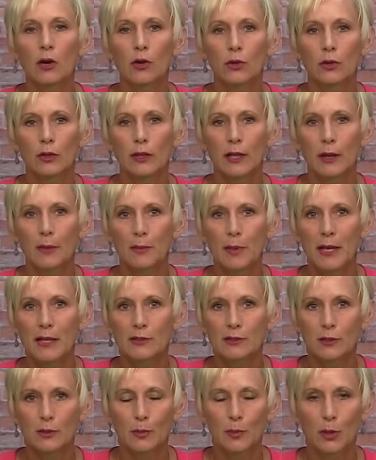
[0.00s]
acrylic
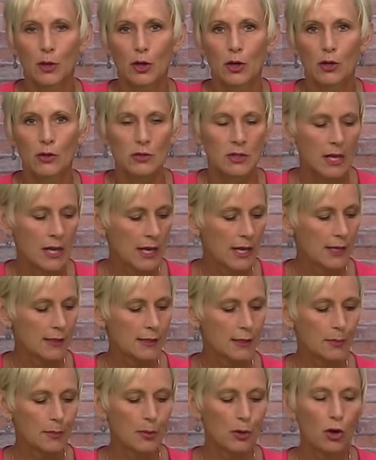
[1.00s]
pencil perch
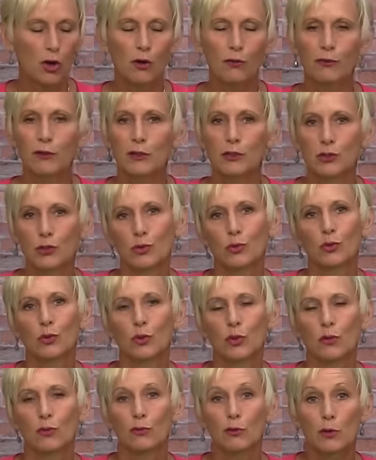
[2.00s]
is a perfect
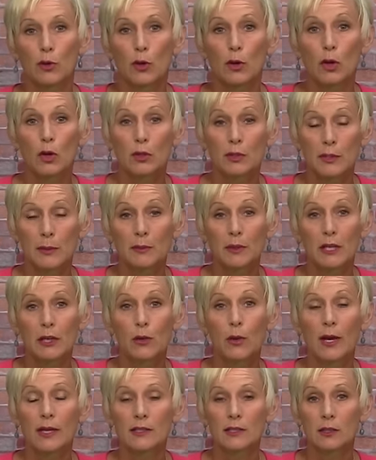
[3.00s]
tool for somebody
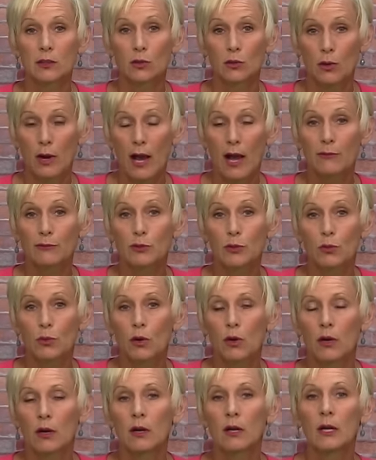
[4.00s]
who has a craft
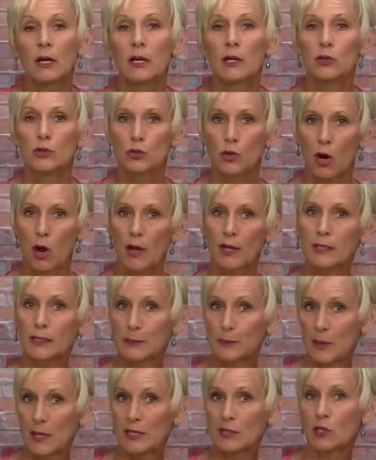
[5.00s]
or drawing
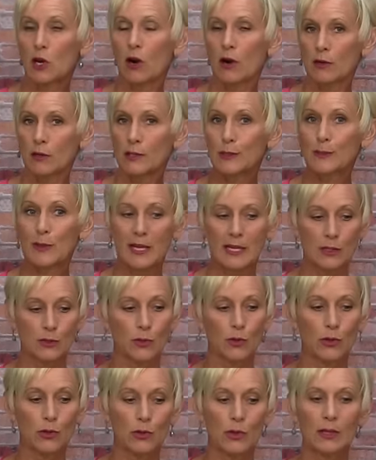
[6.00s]
space, art space,
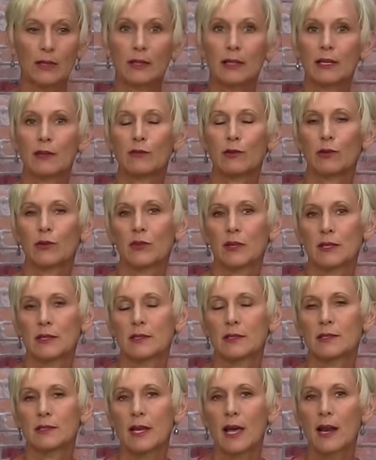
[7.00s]
where you can leave your
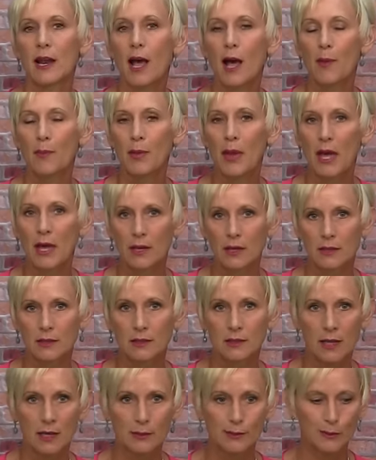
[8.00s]
things set up and
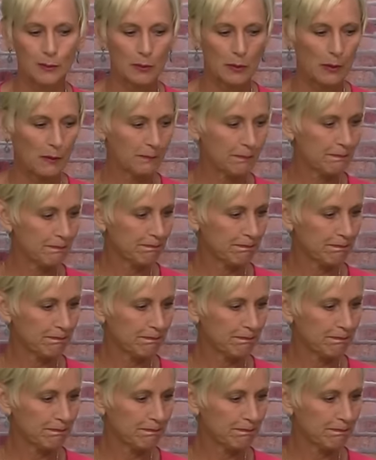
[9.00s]
accessible.